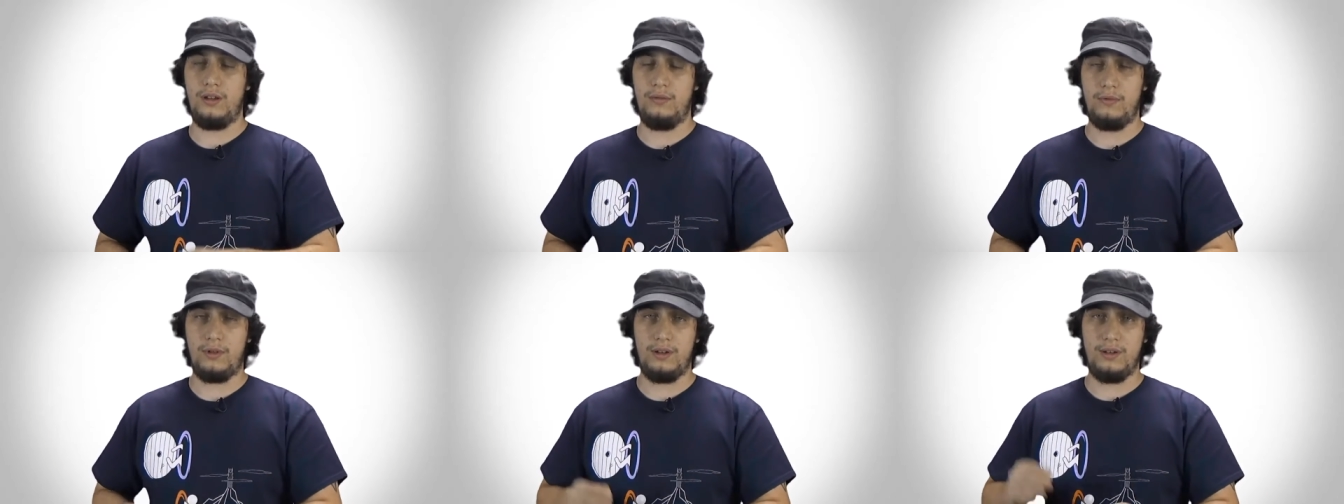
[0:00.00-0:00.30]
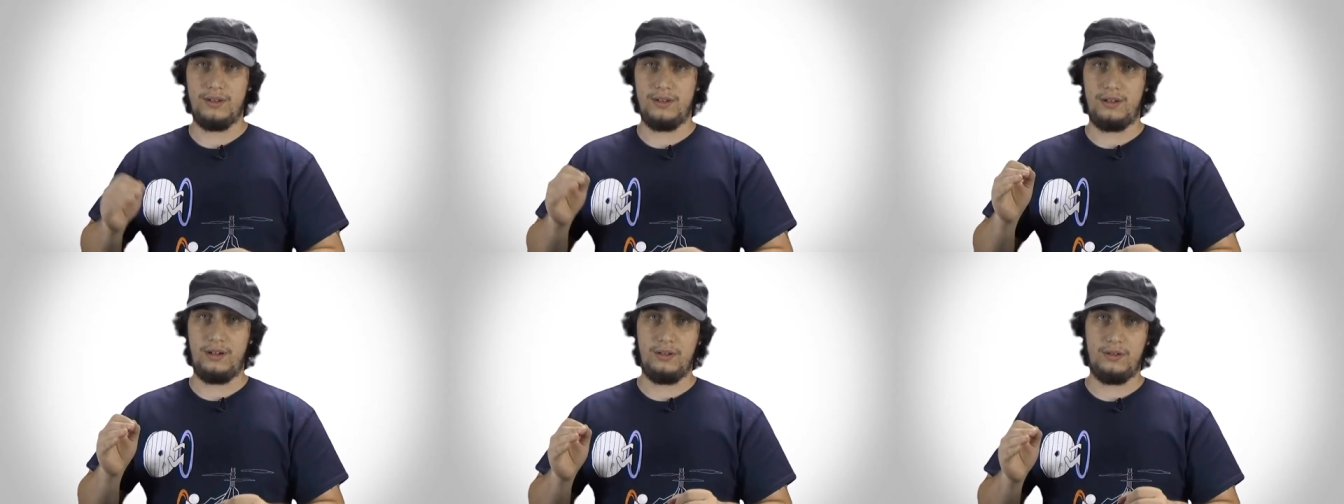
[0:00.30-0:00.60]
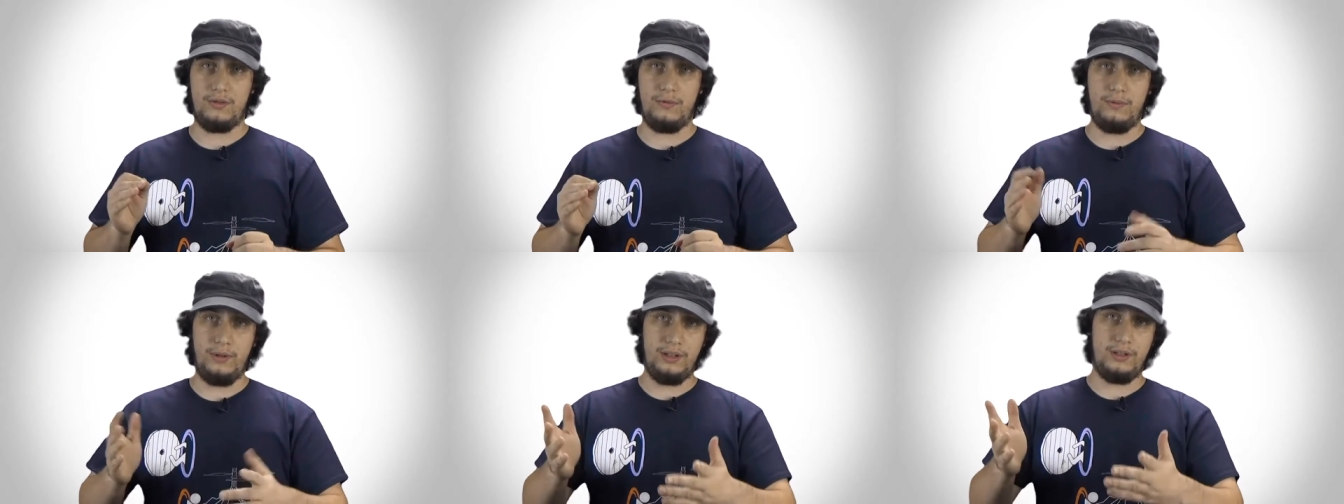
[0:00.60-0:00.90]
and we're going to start
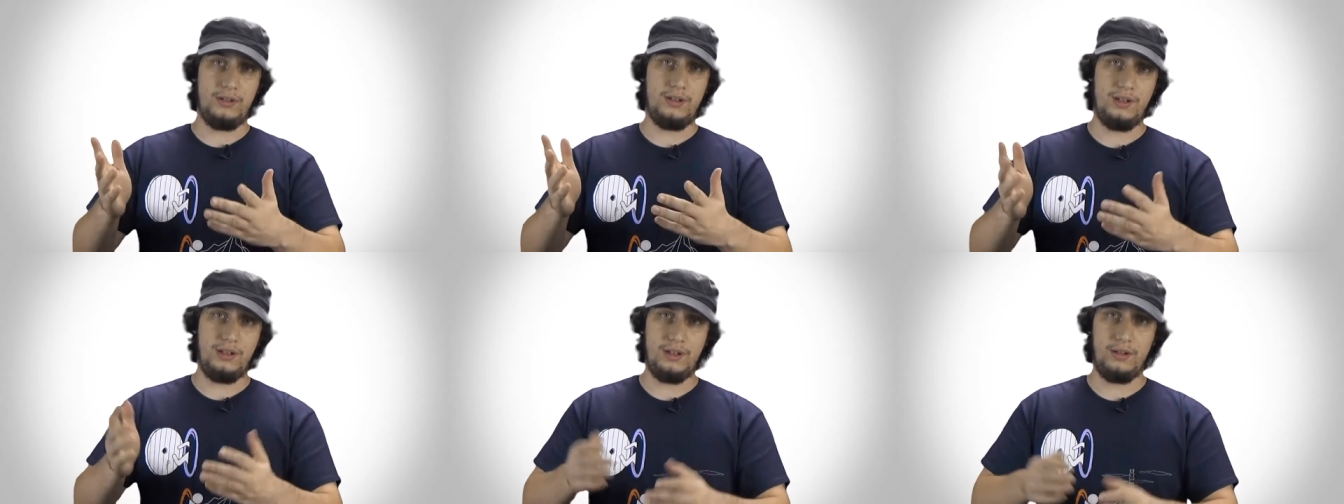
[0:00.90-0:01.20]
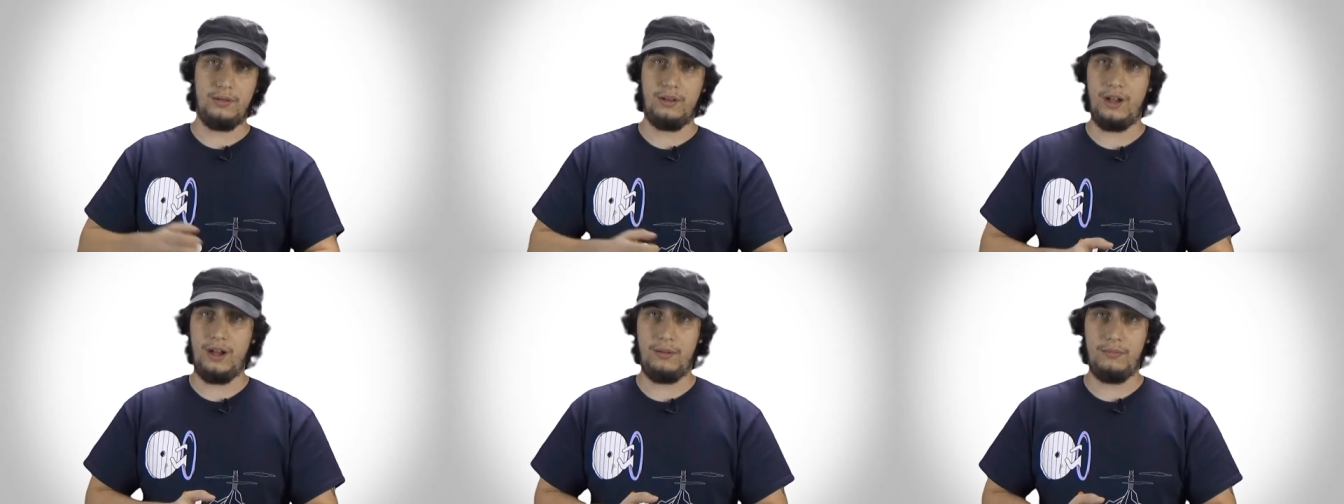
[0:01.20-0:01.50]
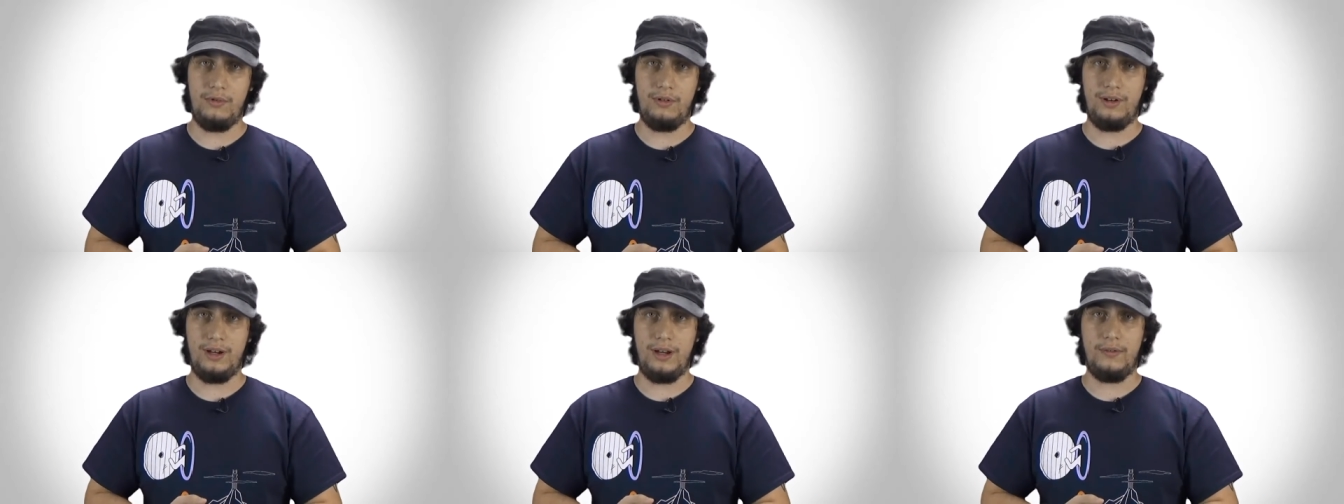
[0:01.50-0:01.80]
twitching a lot
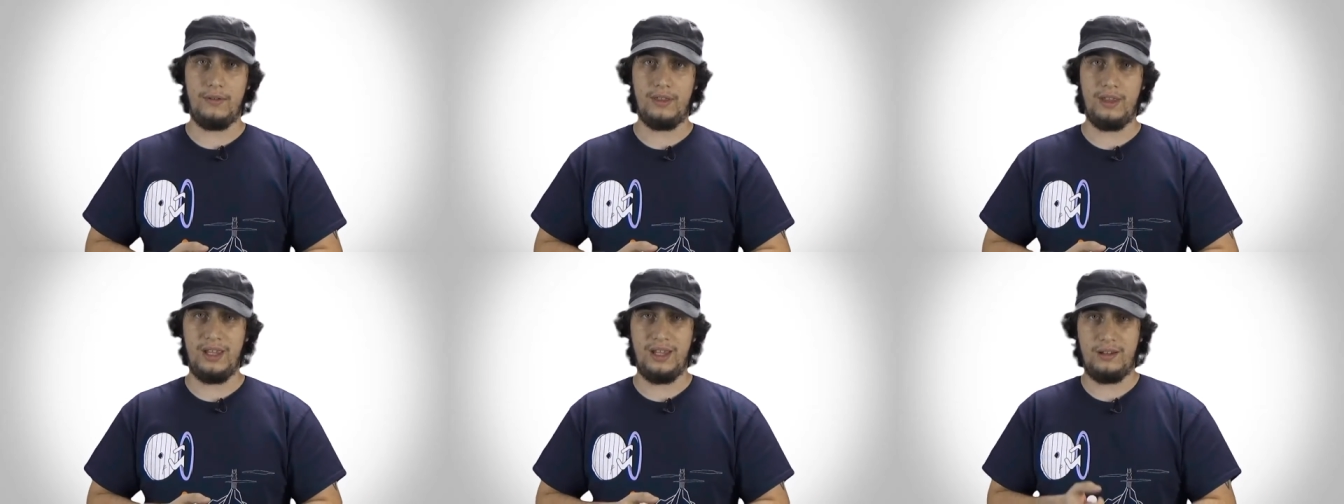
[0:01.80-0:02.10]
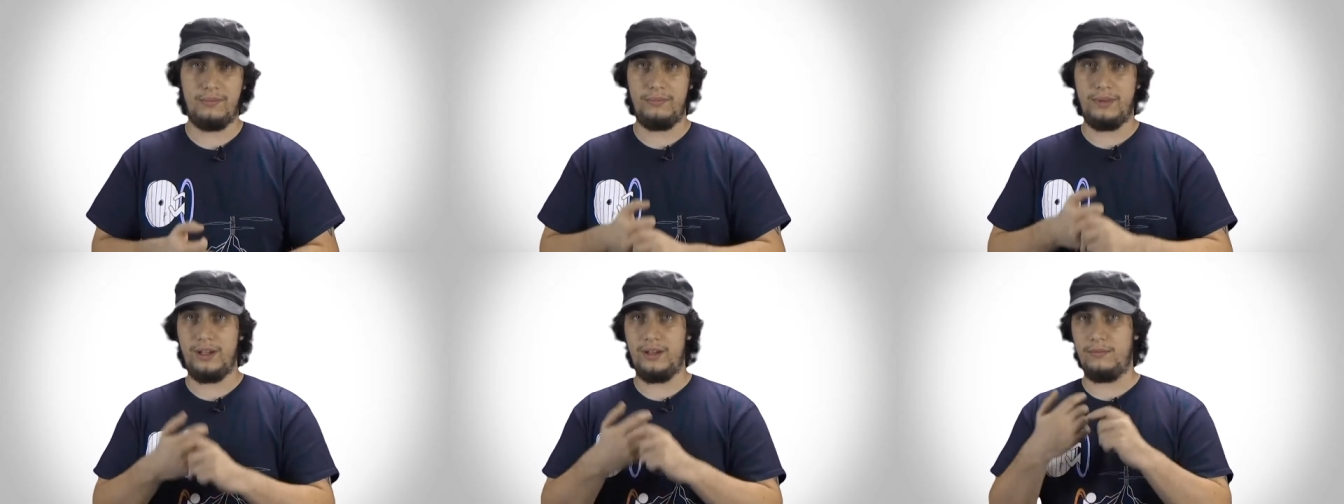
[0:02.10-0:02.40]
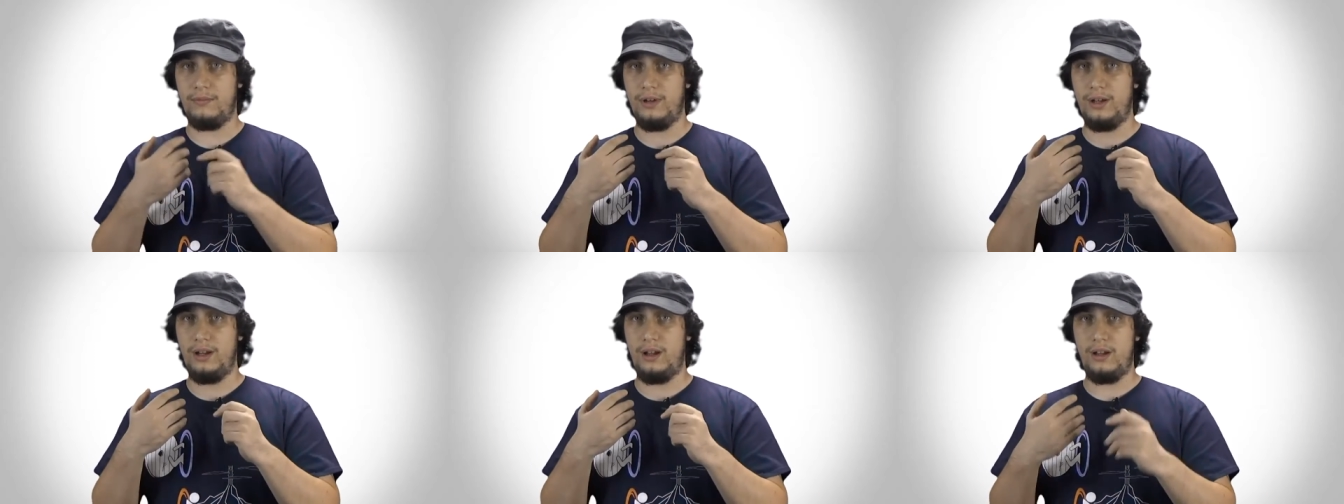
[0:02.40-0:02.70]
more and everything,
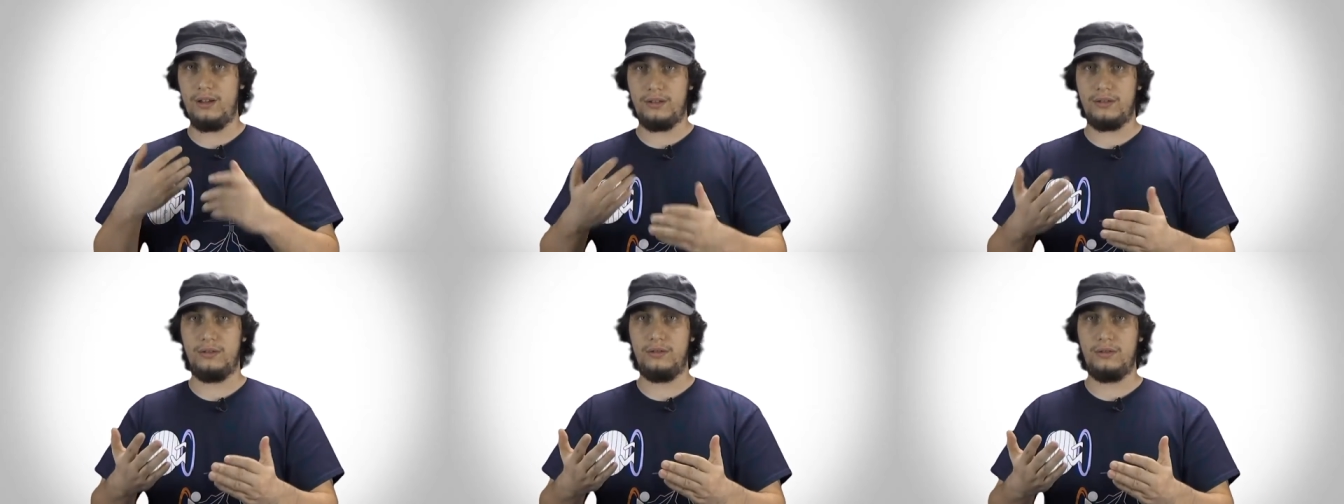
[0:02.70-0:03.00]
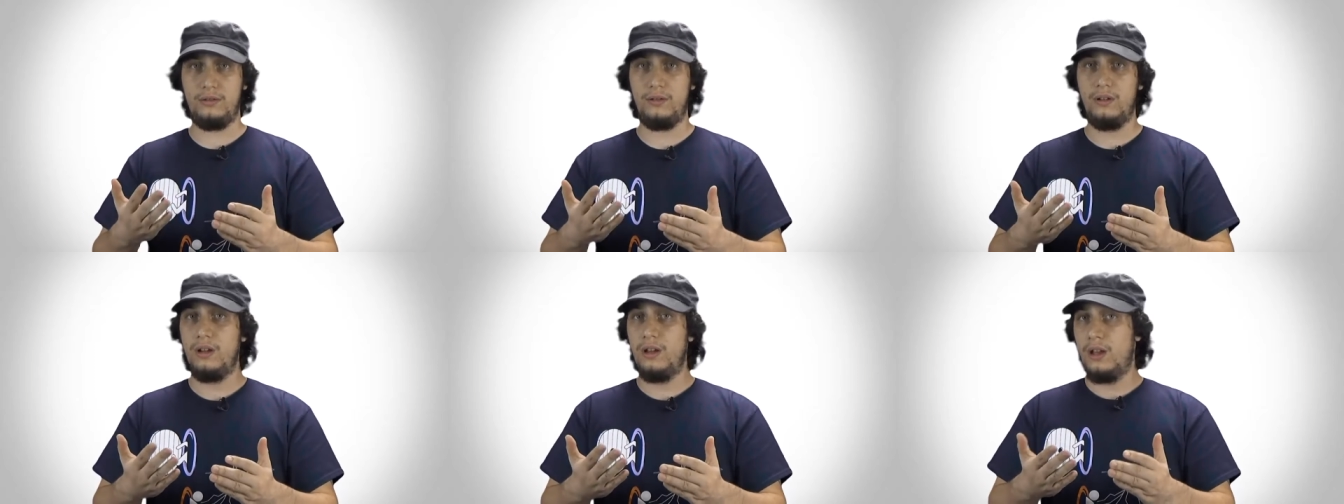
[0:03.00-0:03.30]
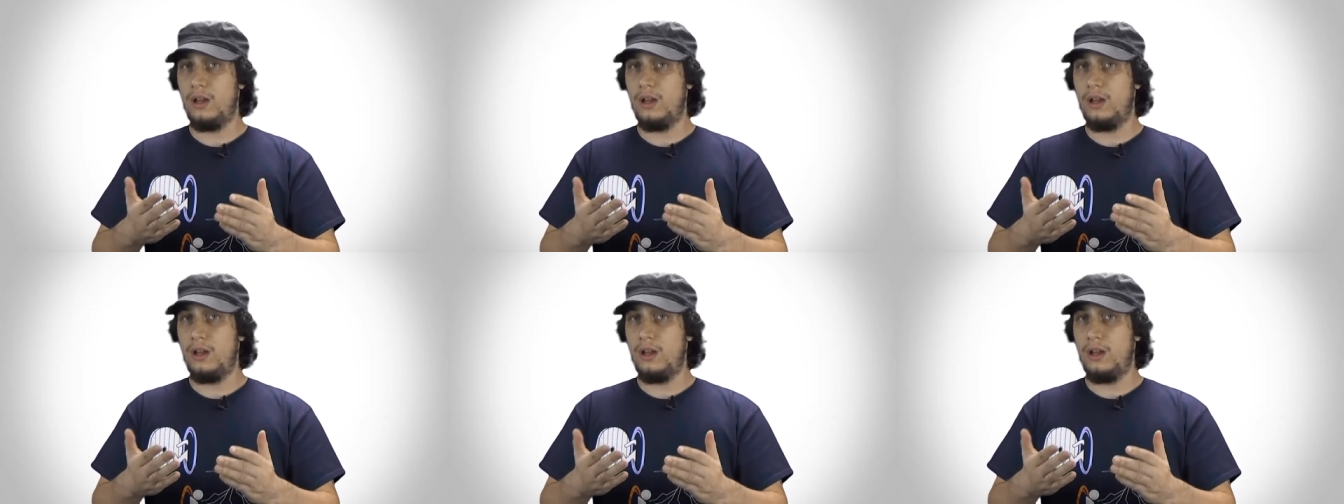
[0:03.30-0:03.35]
but we also